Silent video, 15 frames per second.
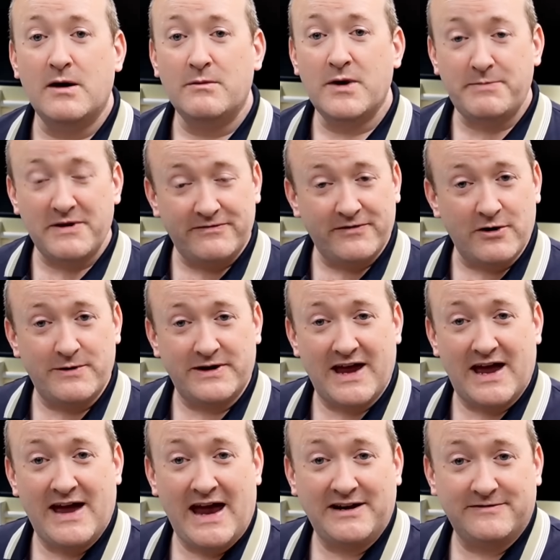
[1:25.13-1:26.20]
But before we
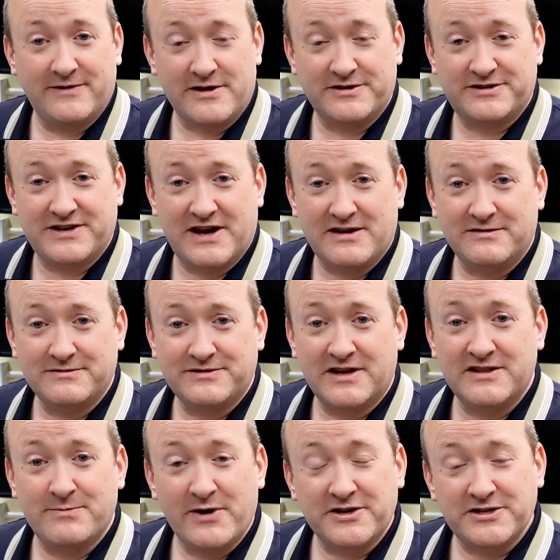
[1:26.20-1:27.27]
get ahead of ourselves,
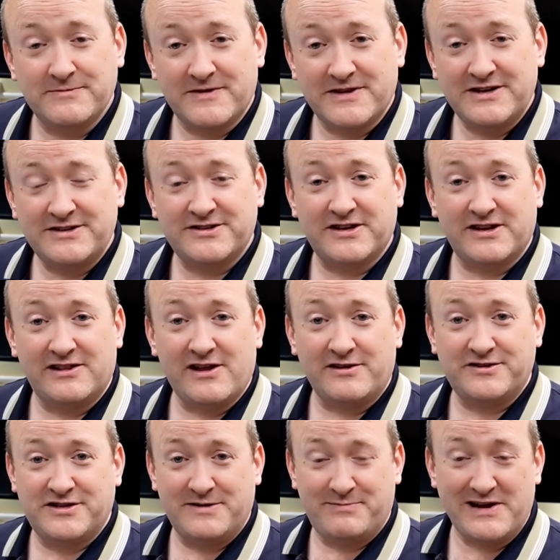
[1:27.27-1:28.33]
at the bottom of this
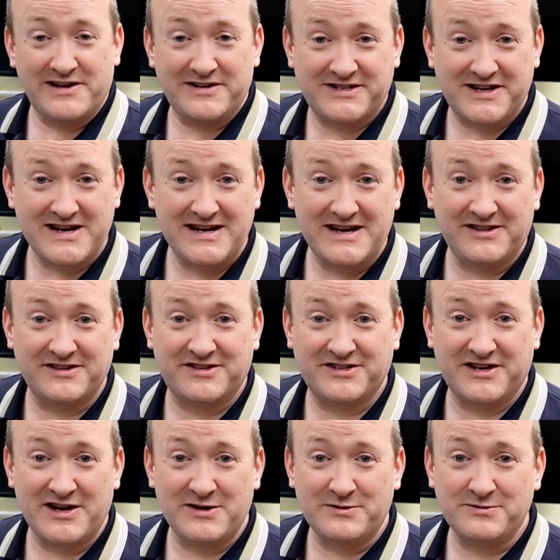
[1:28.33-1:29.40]
lies the ability, the
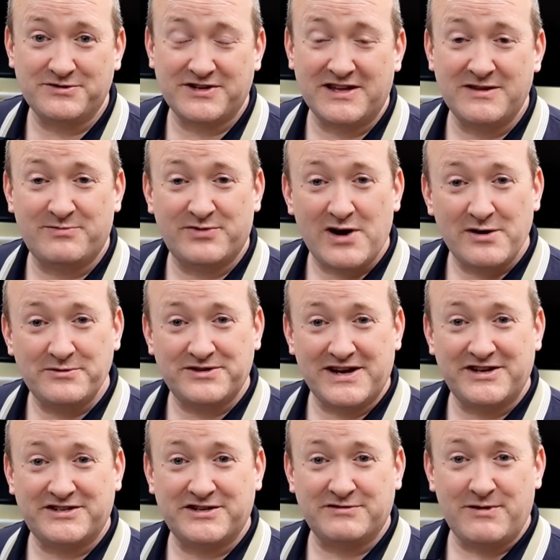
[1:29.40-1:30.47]
skills, and the
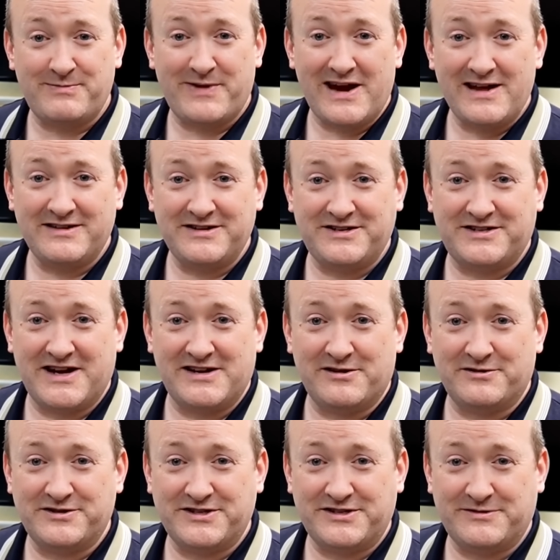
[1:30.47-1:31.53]
process to repair these
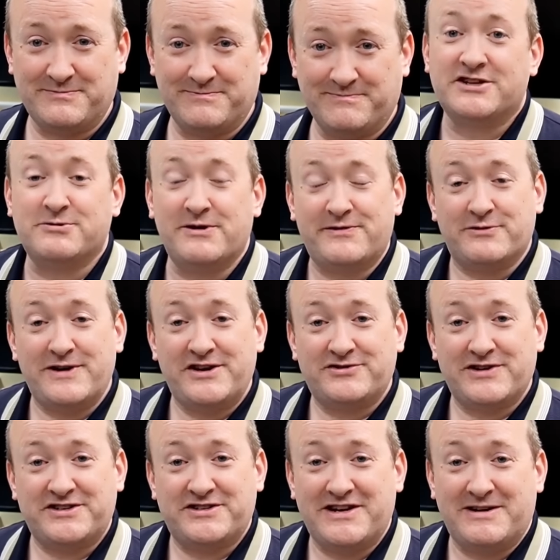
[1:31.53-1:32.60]
technologies. So if you're
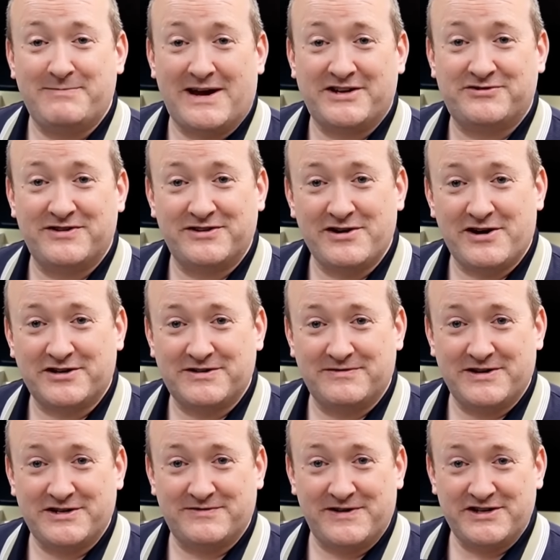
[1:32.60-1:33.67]
interested in mastering the art of
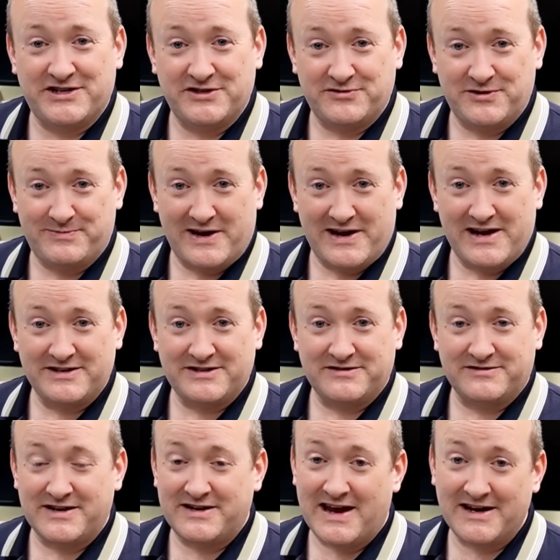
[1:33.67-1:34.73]
these vintage repairs,
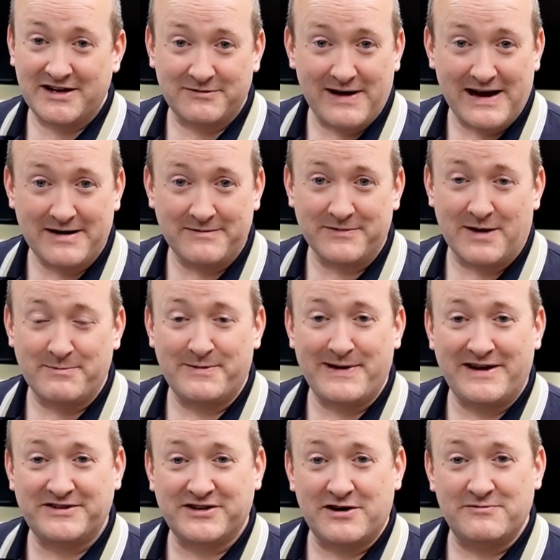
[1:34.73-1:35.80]
then hang around. I'm
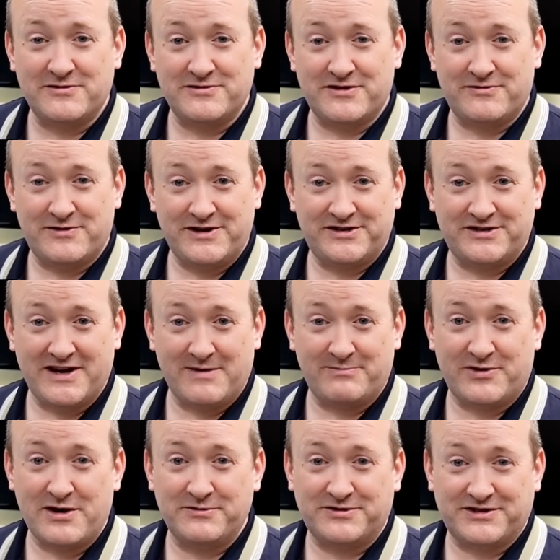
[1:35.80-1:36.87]
about to go through the three-step
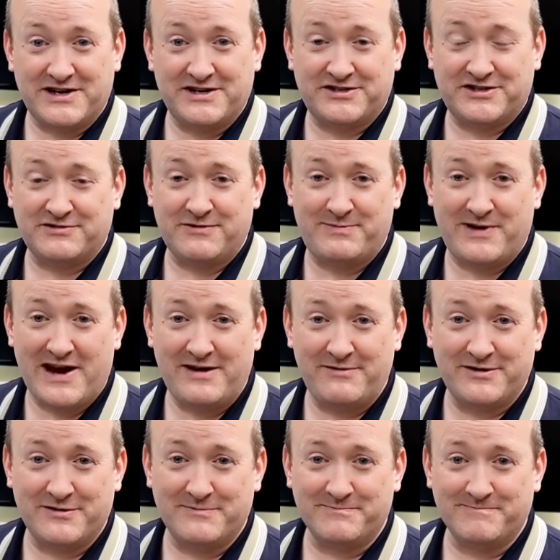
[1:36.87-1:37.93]
process to
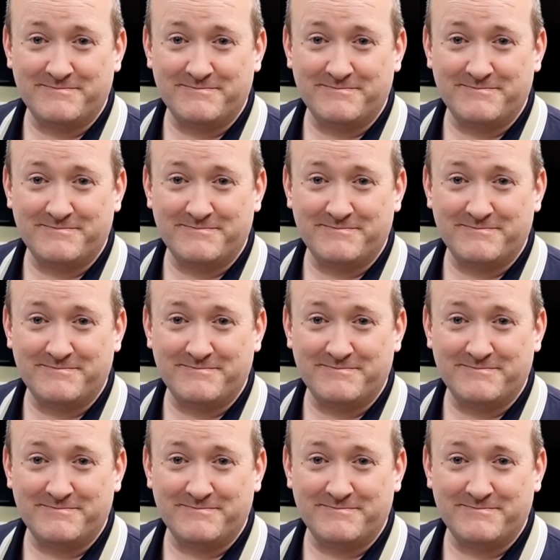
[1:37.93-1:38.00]
repairing them.